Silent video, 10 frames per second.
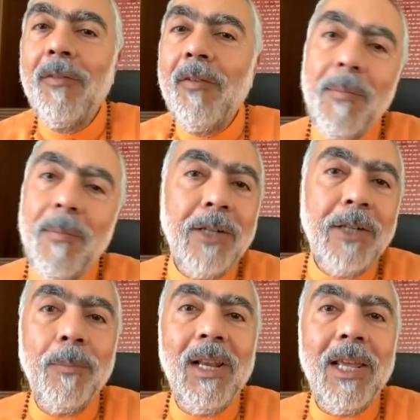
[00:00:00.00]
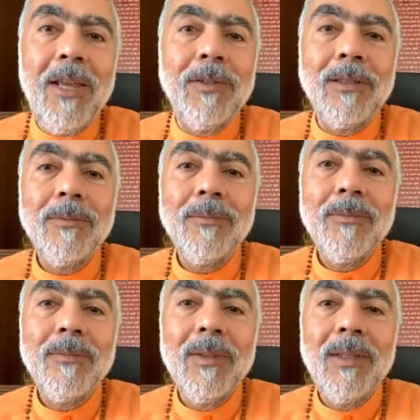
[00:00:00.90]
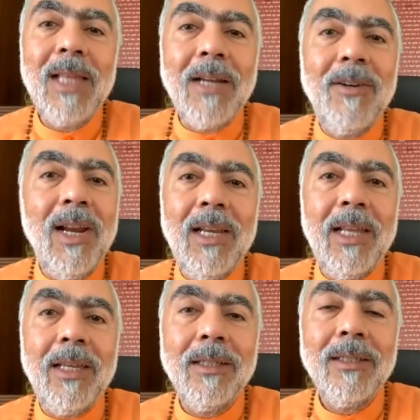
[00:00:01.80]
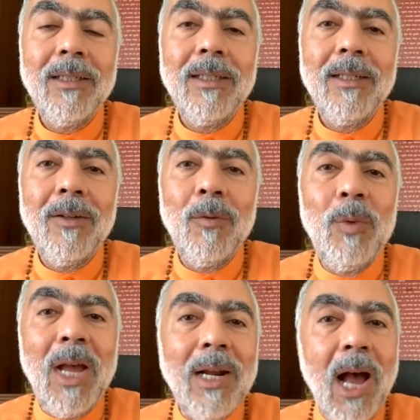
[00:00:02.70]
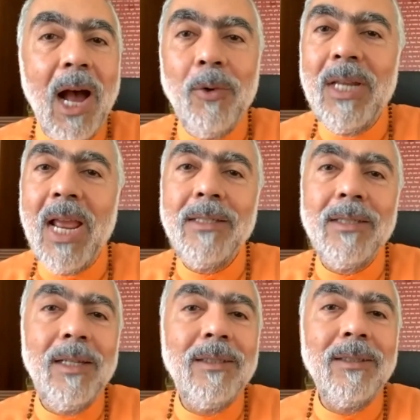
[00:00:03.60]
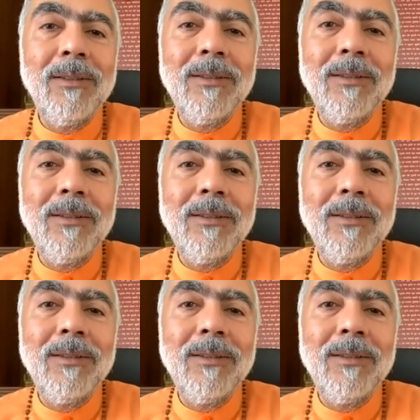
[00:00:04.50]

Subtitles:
We were made to believe that really we are outdated.